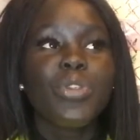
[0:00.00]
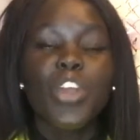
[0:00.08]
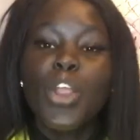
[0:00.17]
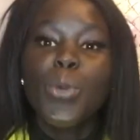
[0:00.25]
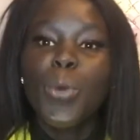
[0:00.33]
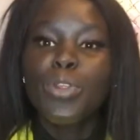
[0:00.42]

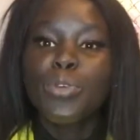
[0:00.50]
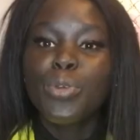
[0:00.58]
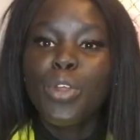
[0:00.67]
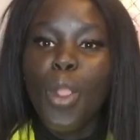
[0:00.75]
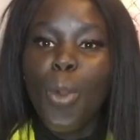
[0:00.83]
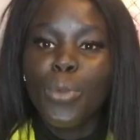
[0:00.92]
they're going through
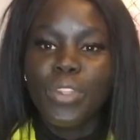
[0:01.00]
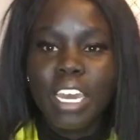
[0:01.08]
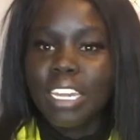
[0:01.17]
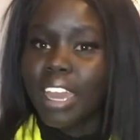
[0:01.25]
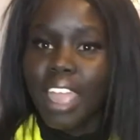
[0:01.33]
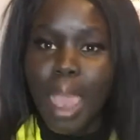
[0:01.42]
their own
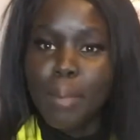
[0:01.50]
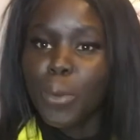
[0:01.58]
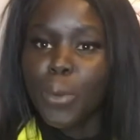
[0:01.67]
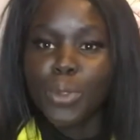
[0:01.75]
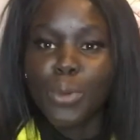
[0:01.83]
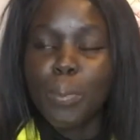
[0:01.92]
thing like I'm
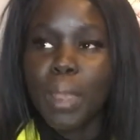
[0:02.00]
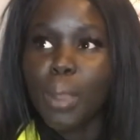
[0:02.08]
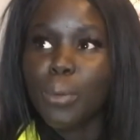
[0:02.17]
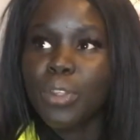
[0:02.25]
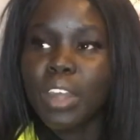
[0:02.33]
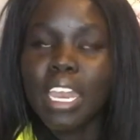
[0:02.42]
going through my
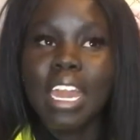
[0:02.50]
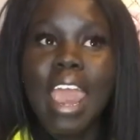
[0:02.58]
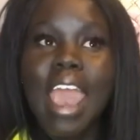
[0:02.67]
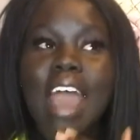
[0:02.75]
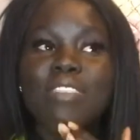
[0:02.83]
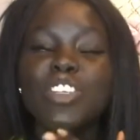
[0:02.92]
own thing, and I
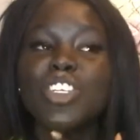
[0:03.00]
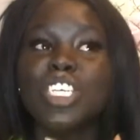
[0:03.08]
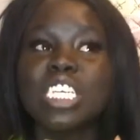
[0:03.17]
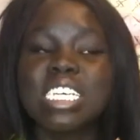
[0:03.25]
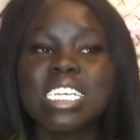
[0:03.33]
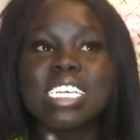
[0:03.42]
have to
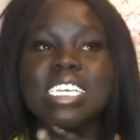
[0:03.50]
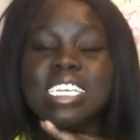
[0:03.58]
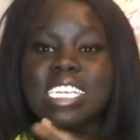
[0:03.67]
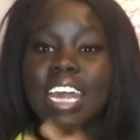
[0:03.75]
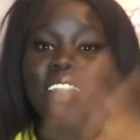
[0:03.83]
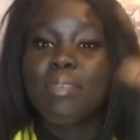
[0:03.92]
just
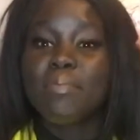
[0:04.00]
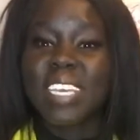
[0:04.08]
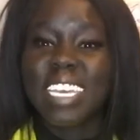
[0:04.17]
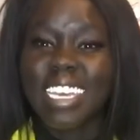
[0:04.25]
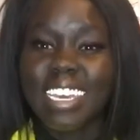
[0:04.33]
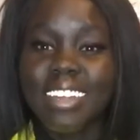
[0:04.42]
send them
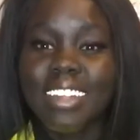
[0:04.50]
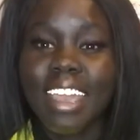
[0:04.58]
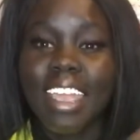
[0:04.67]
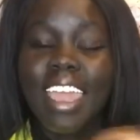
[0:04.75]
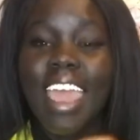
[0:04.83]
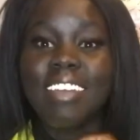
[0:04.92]

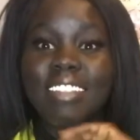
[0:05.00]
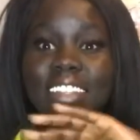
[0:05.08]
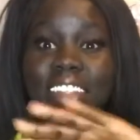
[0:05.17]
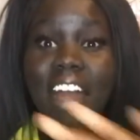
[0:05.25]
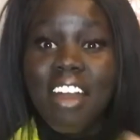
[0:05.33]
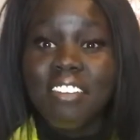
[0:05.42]
healing and
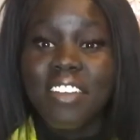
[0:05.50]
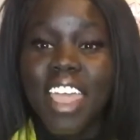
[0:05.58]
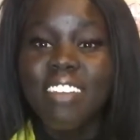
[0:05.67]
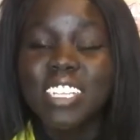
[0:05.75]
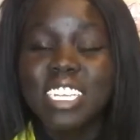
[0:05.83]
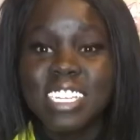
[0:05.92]
love. I
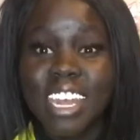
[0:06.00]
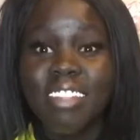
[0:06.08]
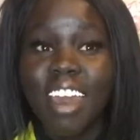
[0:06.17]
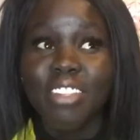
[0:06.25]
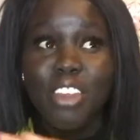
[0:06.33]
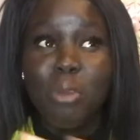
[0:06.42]
have to send
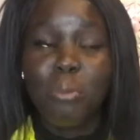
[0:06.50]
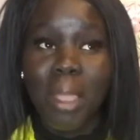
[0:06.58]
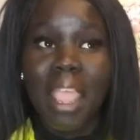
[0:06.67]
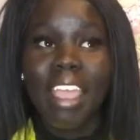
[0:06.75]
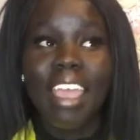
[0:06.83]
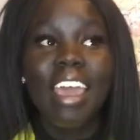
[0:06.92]
that their
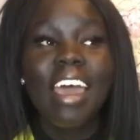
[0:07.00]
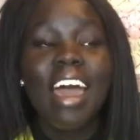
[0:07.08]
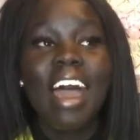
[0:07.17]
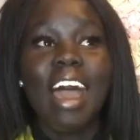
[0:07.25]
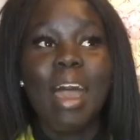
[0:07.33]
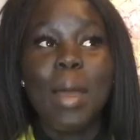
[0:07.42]
way.
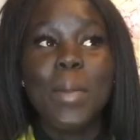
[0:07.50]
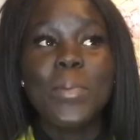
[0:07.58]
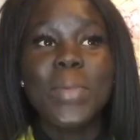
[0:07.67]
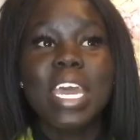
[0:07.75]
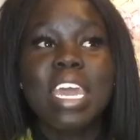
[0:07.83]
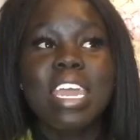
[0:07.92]

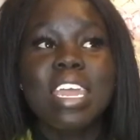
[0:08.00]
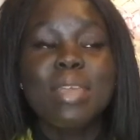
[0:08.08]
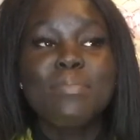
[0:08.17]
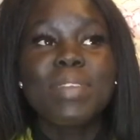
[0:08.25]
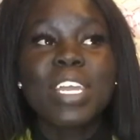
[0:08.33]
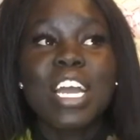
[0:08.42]

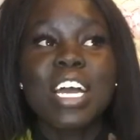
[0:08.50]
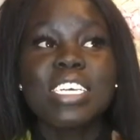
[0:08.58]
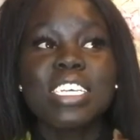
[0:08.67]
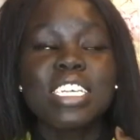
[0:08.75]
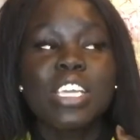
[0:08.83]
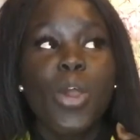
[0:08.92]

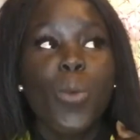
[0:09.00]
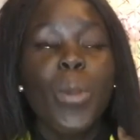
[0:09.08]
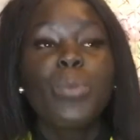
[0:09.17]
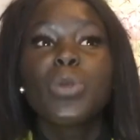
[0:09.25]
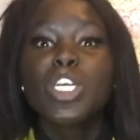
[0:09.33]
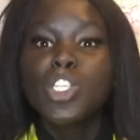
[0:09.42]
Because
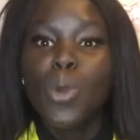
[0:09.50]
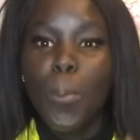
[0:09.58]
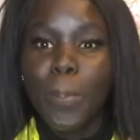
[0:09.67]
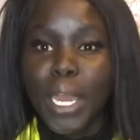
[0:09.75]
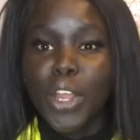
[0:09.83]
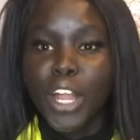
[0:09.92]
when we're so
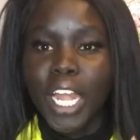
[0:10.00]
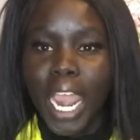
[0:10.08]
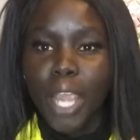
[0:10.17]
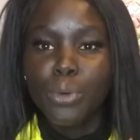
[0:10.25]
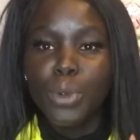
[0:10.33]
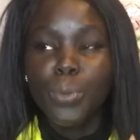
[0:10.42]
bitter and
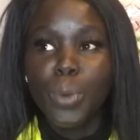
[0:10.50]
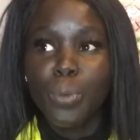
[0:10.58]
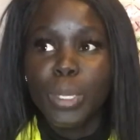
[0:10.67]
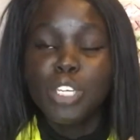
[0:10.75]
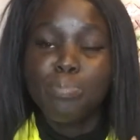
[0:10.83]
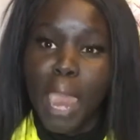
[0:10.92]
angry and we
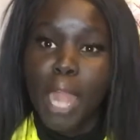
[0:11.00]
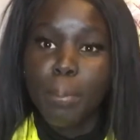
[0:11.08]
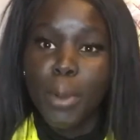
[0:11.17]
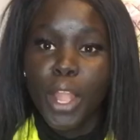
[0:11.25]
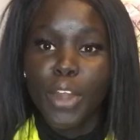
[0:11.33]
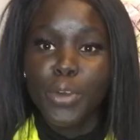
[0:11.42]
wish bad
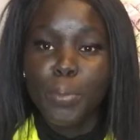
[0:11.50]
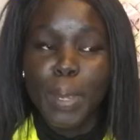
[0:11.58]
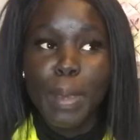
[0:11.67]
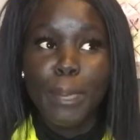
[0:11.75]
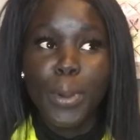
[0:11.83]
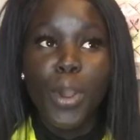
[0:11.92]
upon other
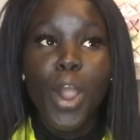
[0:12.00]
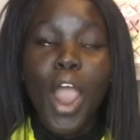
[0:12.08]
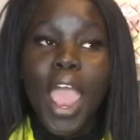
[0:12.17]
people,